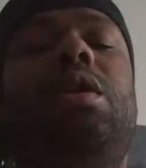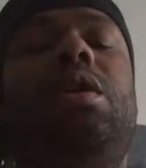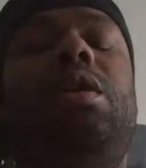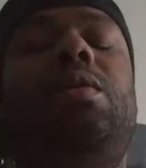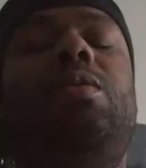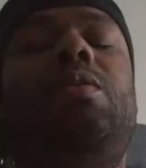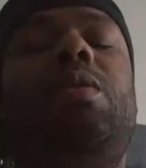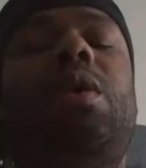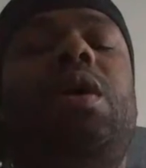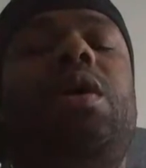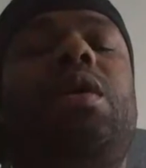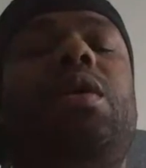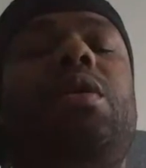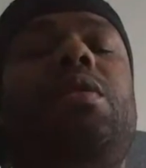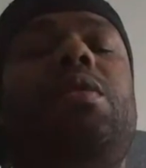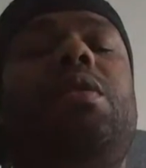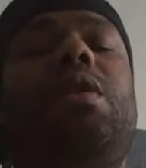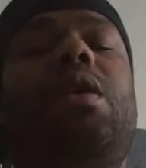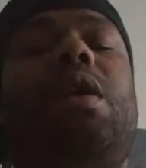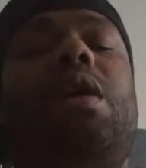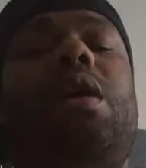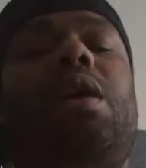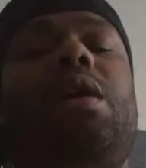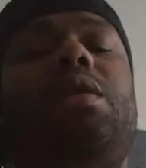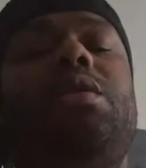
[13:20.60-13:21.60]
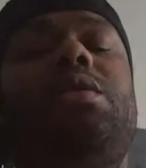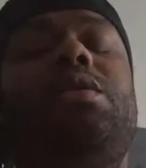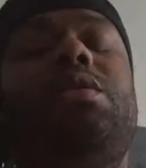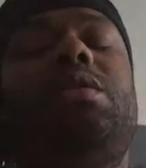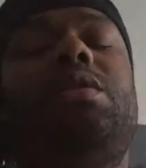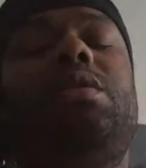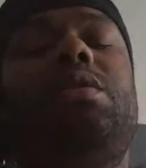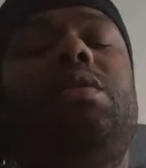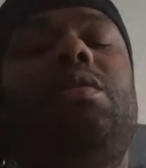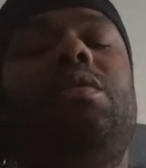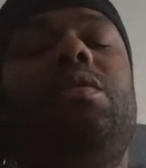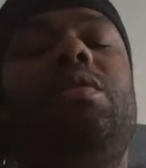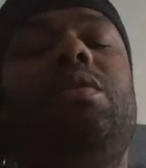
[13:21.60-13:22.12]
work on cars, and
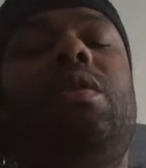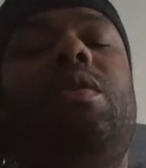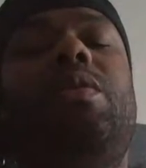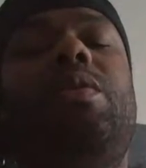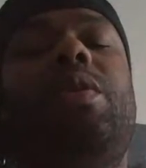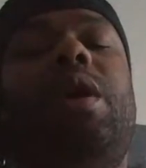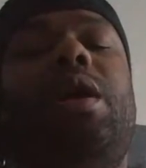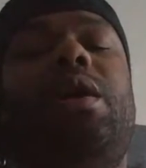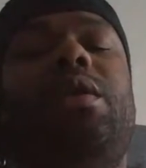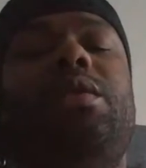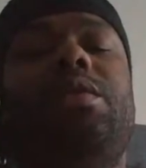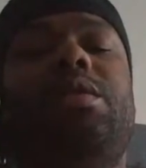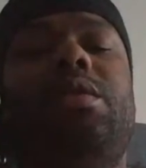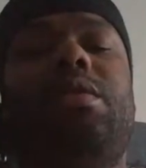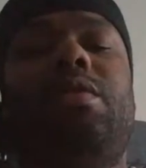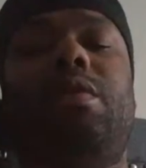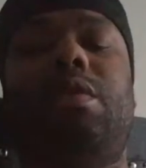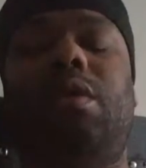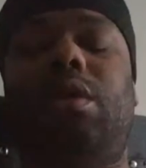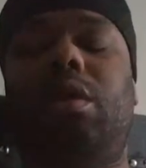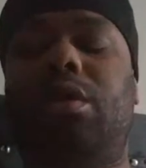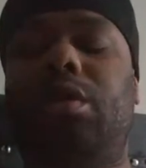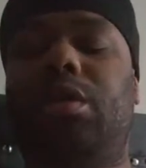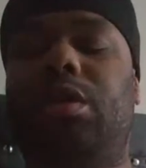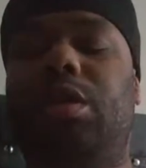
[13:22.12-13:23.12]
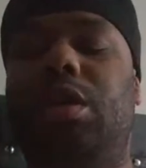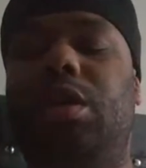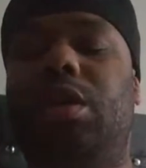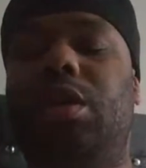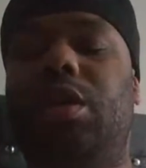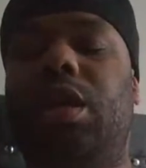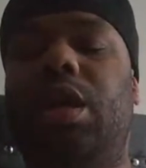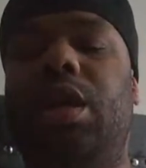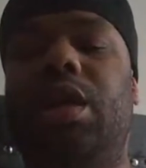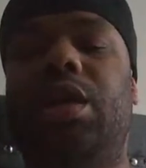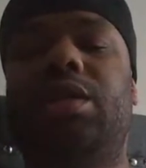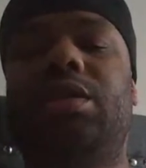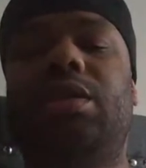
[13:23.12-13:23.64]
when I was a young
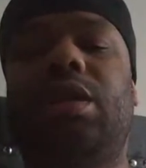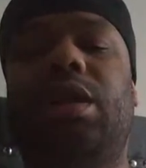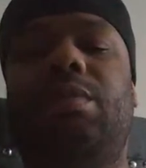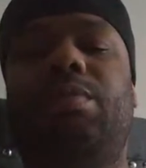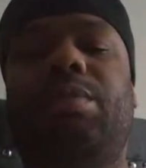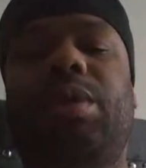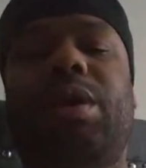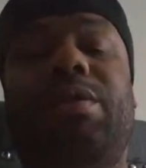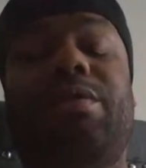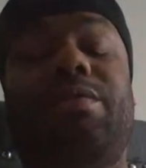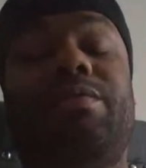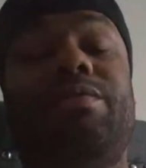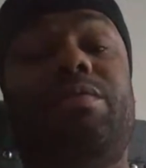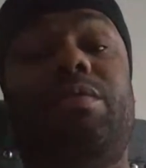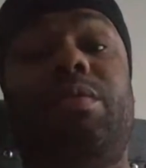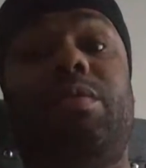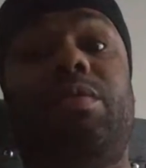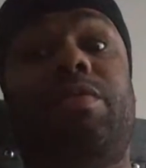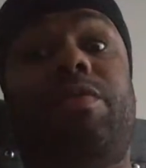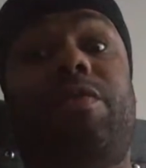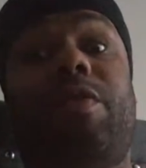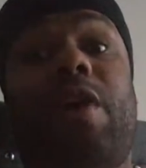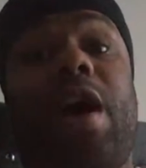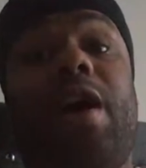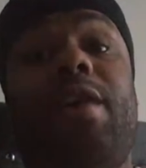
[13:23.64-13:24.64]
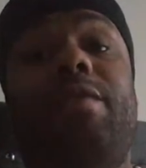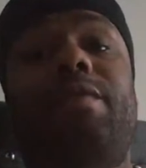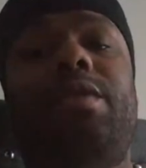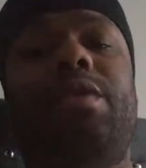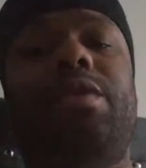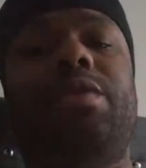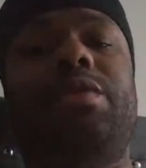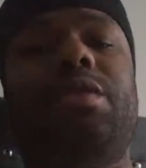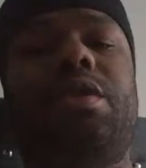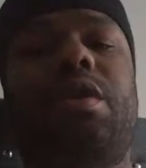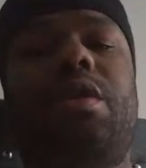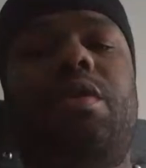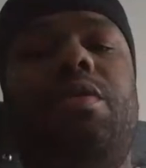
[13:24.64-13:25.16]
age, like about 5
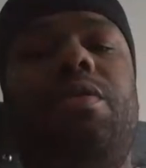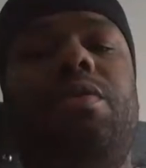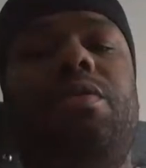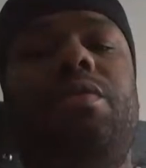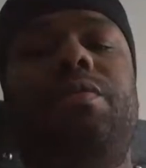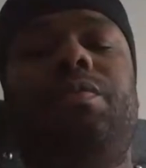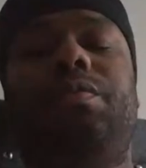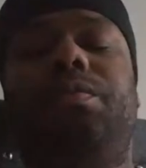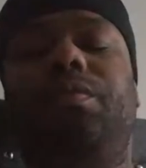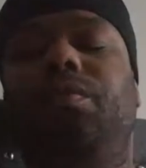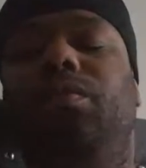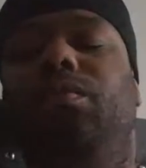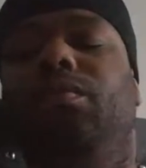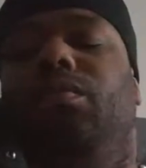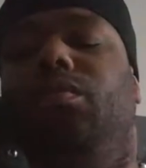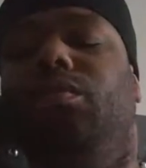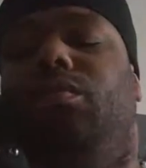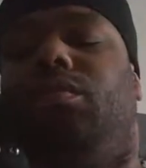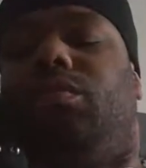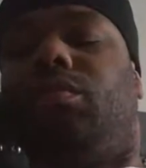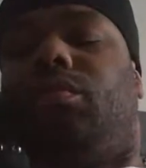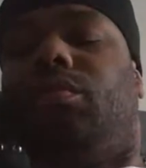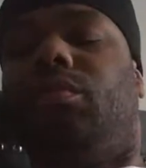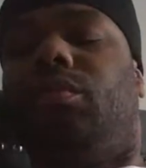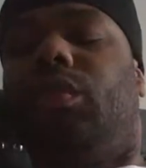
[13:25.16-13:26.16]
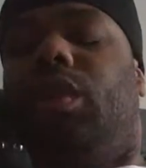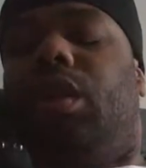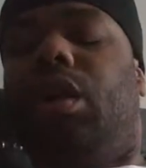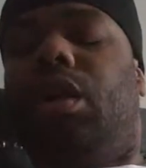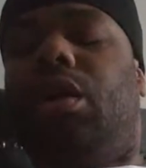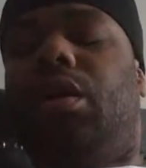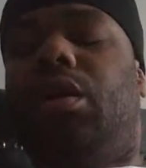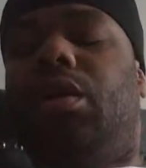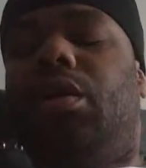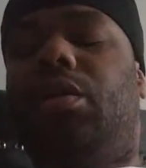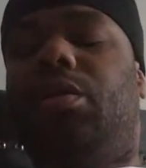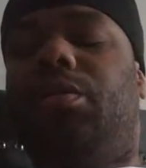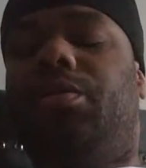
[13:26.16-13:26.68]
years old,
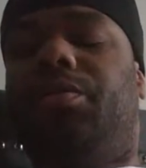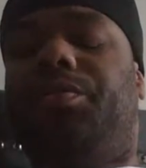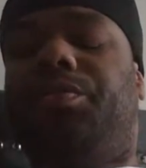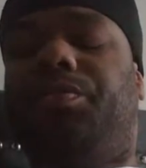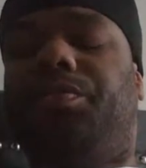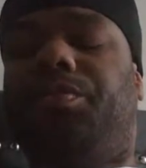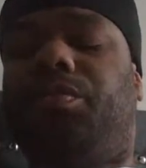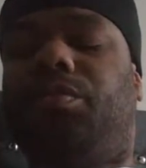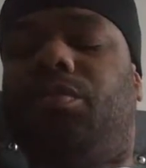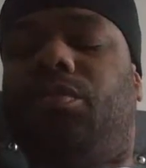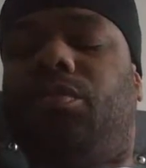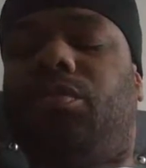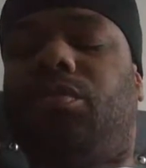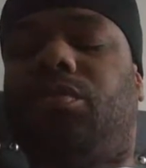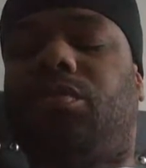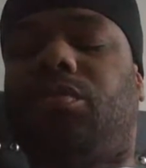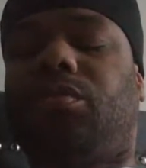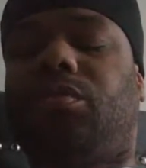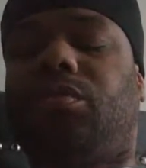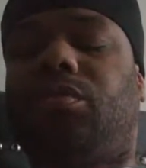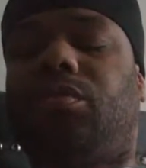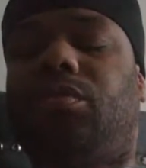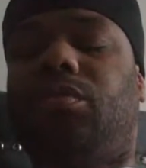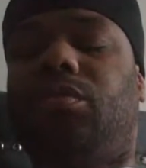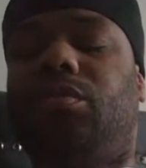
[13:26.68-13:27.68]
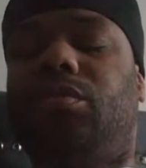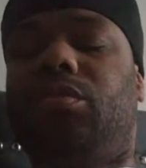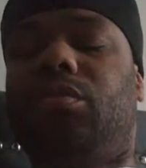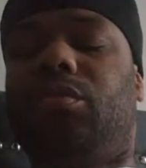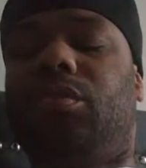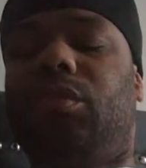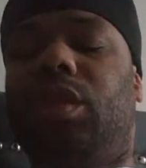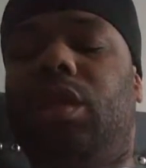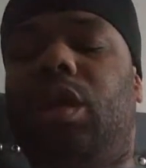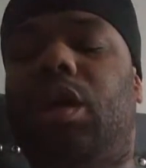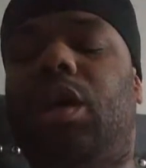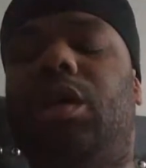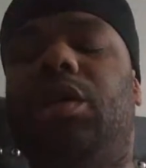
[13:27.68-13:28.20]
um,
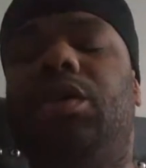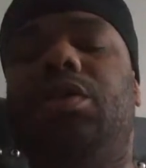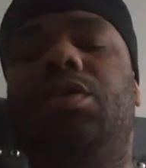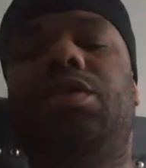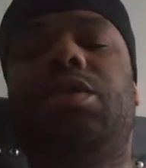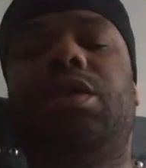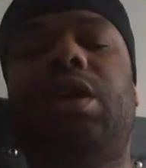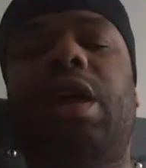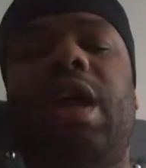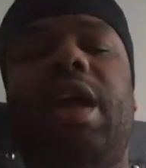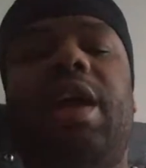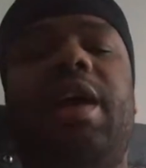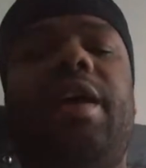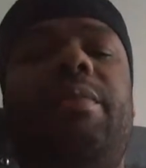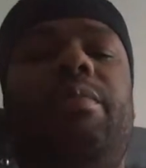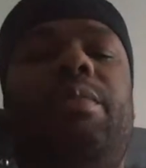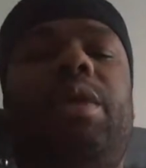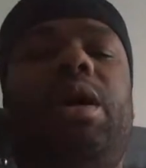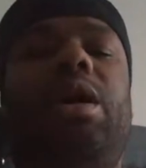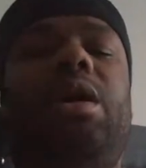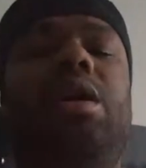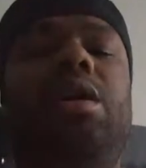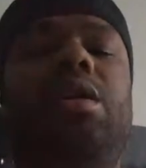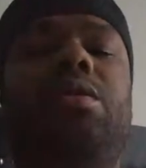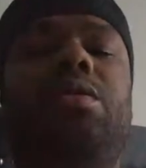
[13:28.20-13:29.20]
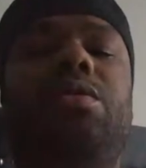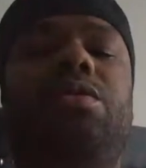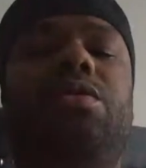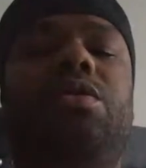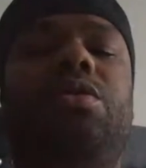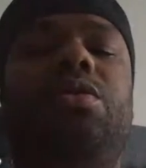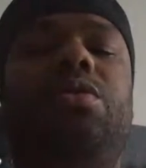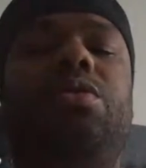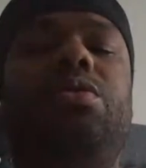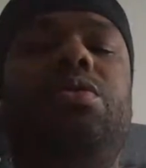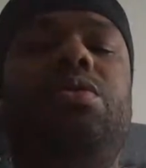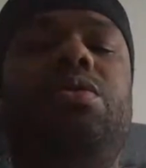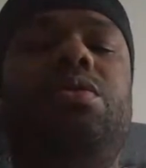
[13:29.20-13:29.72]
I used to have my uncle
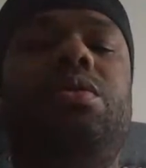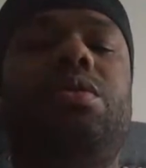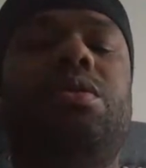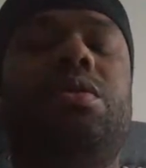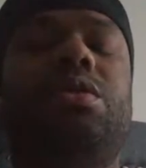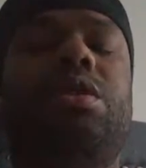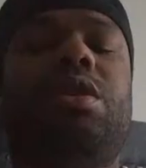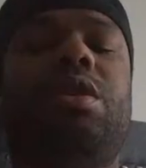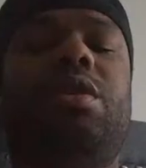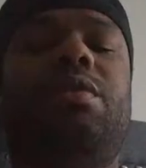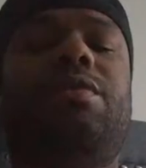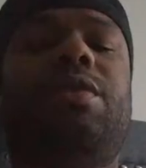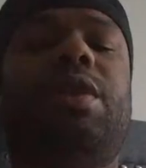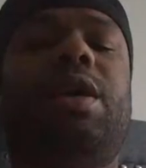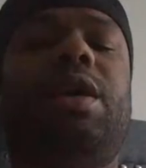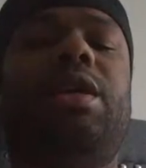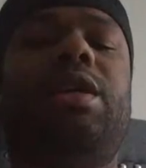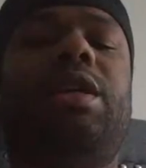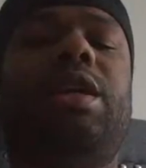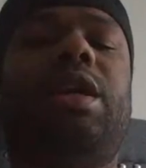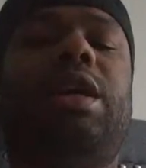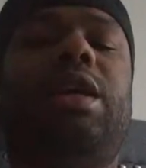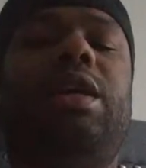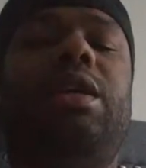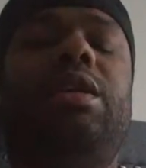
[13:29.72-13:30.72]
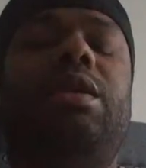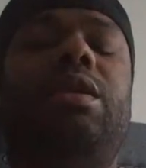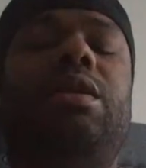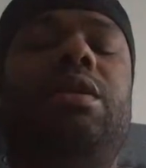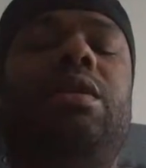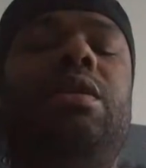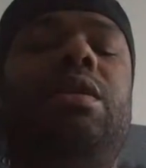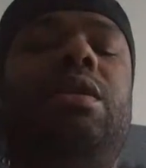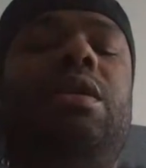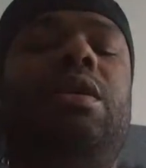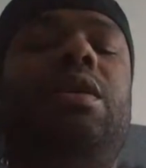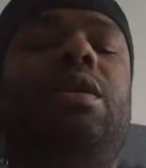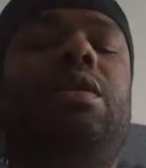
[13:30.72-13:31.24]
tools and stuff like that.
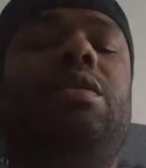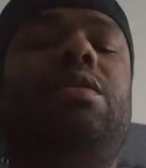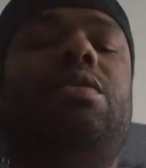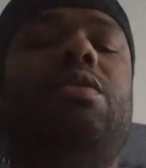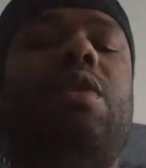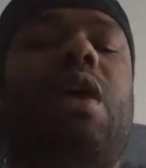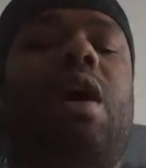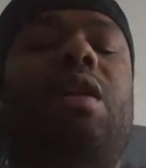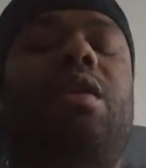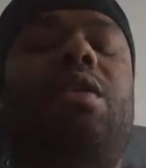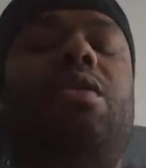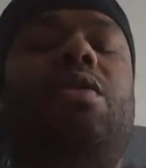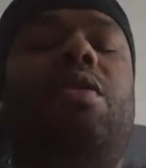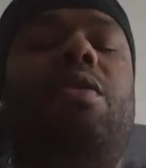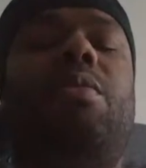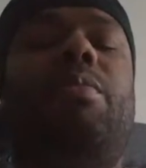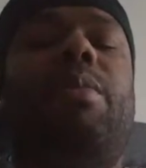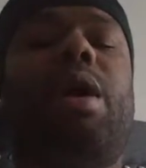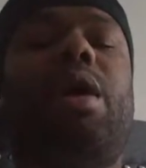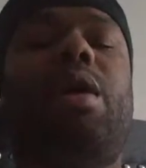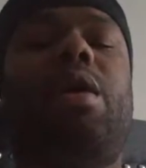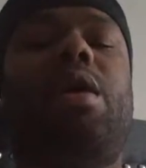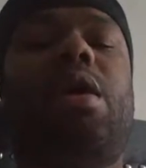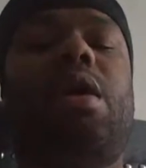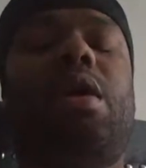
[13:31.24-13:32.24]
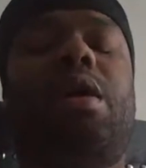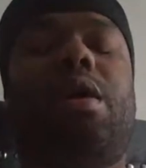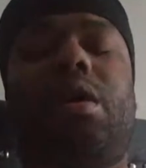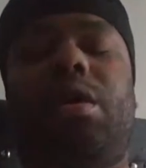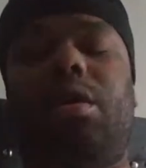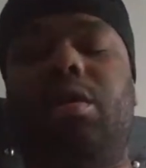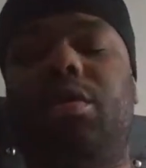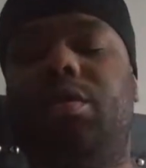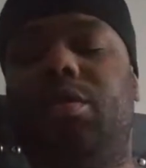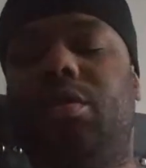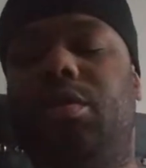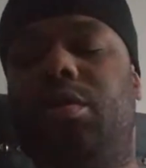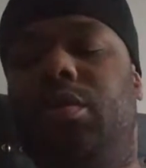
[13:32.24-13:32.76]
So I know about
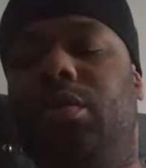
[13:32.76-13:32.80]
cars.